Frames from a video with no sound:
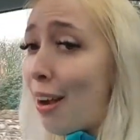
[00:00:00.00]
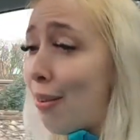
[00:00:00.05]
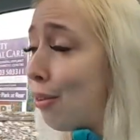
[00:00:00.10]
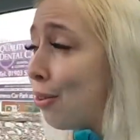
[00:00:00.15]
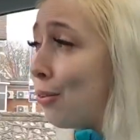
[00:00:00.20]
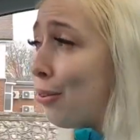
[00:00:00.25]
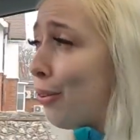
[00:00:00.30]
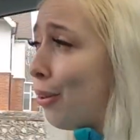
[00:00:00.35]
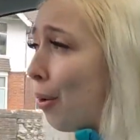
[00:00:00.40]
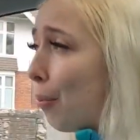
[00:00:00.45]
I
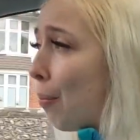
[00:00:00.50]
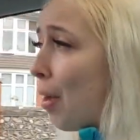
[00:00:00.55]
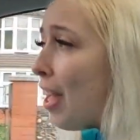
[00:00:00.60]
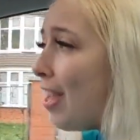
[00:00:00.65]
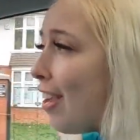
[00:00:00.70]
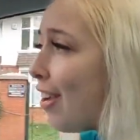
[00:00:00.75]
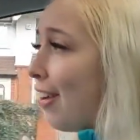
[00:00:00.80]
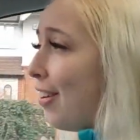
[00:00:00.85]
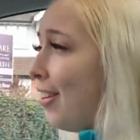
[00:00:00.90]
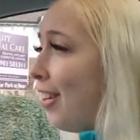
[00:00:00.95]
record on
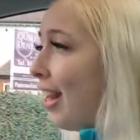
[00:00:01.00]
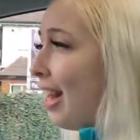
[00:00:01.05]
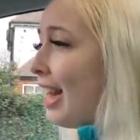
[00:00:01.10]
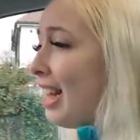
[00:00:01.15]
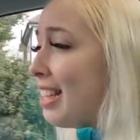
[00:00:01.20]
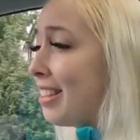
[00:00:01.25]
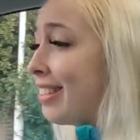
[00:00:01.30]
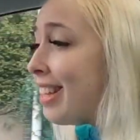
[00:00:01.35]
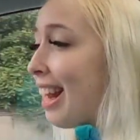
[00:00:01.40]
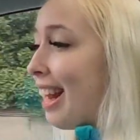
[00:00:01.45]
my own,
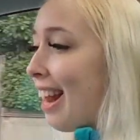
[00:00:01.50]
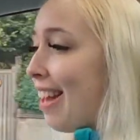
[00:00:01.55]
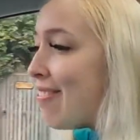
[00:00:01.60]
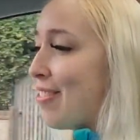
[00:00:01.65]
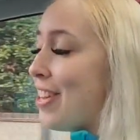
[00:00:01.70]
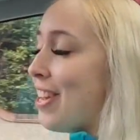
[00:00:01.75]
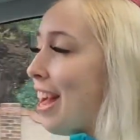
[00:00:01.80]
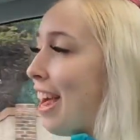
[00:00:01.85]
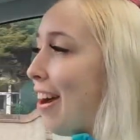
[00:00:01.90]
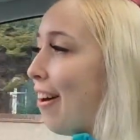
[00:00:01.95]
it's
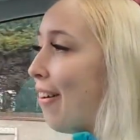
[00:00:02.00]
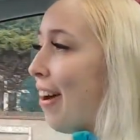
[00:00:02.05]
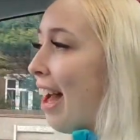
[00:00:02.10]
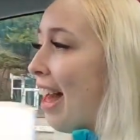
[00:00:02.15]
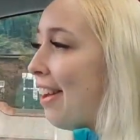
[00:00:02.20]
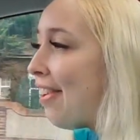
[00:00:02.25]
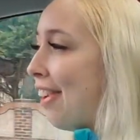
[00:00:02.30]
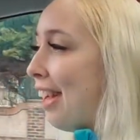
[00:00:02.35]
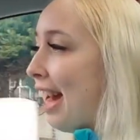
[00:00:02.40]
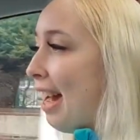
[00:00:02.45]
11 now
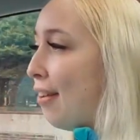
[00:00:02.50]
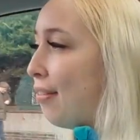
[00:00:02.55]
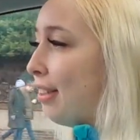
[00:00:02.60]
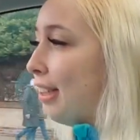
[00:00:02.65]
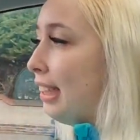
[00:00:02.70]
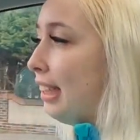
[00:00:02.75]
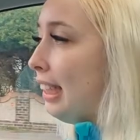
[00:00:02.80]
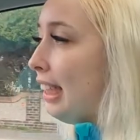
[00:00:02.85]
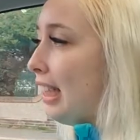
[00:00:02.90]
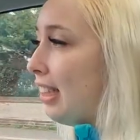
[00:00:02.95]
and I
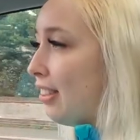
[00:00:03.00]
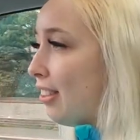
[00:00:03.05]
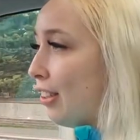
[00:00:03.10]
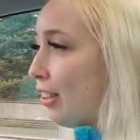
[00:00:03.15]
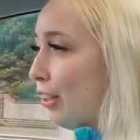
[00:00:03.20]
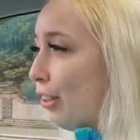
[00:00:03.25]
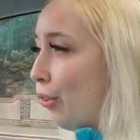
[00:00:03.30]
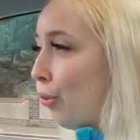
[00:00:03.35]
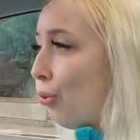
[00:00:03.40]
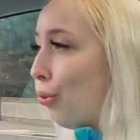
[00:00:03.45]
haven't
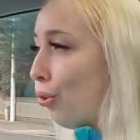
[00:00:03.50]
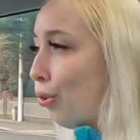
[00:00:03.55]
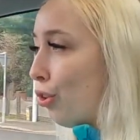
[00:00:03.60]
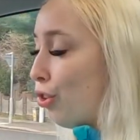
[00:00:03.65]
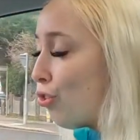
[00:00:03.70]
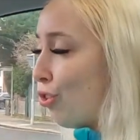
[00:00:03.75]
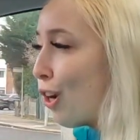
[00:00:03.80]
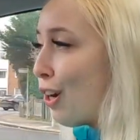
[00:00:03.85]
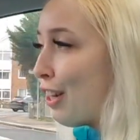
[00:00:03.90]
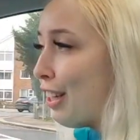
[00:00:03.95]
eaten or
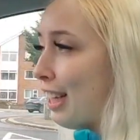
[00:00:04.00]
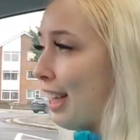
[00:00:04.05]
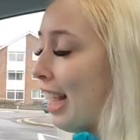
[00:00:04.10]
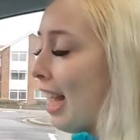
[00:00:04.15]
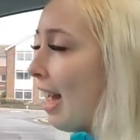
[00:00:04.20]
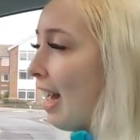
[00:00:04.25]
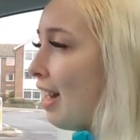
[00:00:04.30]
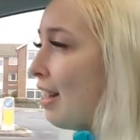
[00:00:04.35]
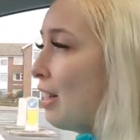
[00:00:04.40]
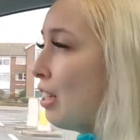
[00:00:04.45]
drunk
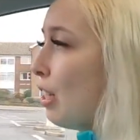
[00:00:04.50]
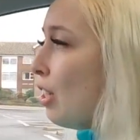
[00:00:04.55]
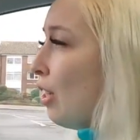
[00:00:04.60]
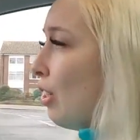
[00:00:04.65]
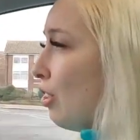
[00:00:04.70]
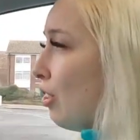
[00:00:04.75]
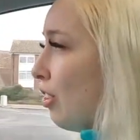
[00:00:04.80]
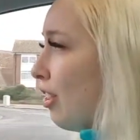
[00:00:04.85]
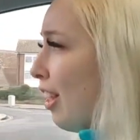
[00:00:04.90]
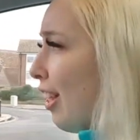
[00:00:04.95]
yet.
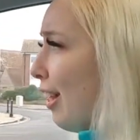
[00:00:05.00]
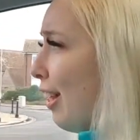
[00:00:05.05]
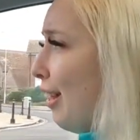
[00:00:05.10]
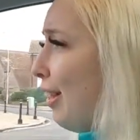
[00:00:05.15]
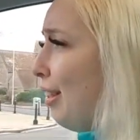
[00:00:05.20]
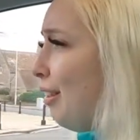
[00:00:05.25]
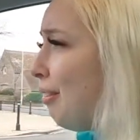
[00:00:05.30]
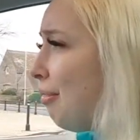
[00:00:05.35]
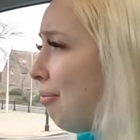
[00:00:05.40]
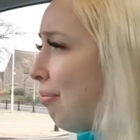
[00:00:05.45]
So
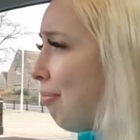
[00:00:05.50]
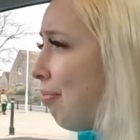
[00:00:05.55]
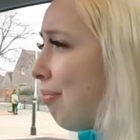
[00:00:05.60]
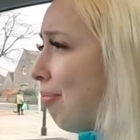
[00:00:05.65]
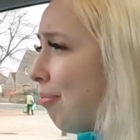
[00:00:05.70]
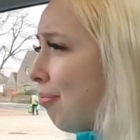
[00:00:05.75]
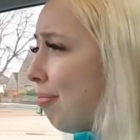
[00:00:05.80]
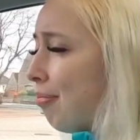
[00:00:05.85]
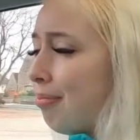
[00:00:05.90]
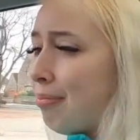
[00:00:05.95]

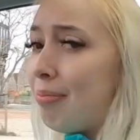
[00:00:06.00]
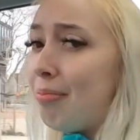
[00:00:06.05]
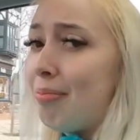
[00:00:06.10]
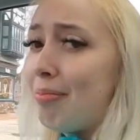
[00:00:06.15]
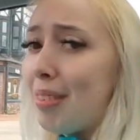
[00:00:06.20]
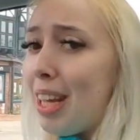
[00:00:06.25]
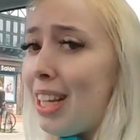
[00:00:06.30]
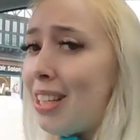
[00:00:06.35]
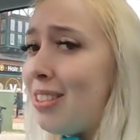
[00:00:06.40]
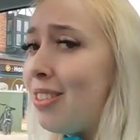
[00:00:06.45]

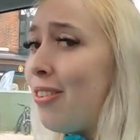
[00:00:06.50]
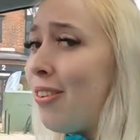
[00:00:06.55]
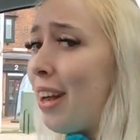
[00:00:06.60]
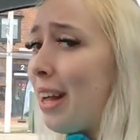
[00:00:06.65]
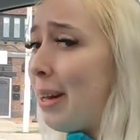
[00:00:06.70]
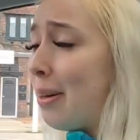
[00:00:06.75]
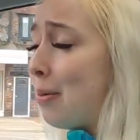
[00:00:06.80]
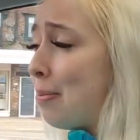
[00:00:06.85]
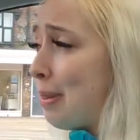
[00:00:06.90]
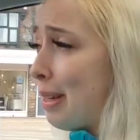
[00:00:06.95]
it's
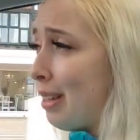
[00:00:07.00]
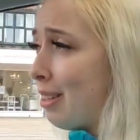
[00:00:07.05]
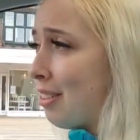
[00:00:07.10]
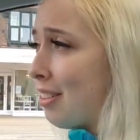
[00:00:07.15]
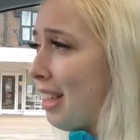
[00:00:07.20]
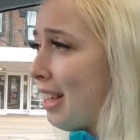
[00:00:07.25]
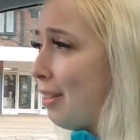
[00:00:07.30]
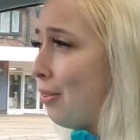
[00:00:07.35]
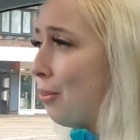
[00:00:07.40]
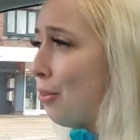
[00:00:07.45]
not helping
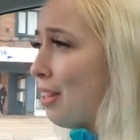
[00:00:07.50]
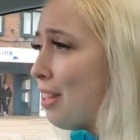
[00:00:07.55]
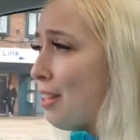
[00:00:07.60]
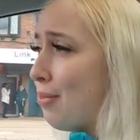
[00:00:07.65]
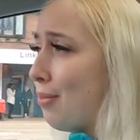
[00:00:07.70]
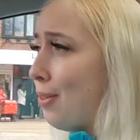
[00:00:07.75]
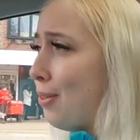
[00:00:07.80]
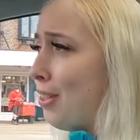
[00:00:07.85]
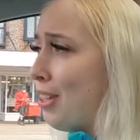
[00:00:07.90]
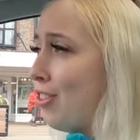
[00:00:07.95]
seeing all
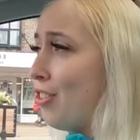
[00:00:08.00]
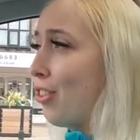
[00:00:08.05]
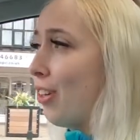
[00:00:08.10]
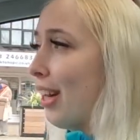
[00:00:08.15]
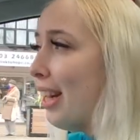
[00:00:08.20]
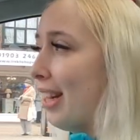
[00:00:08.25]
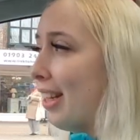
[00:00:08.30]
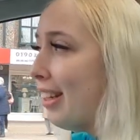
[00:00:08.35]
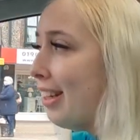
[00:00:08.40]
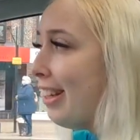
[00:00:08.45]
this food and
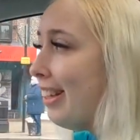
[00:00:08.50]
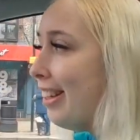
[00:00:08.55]
drink.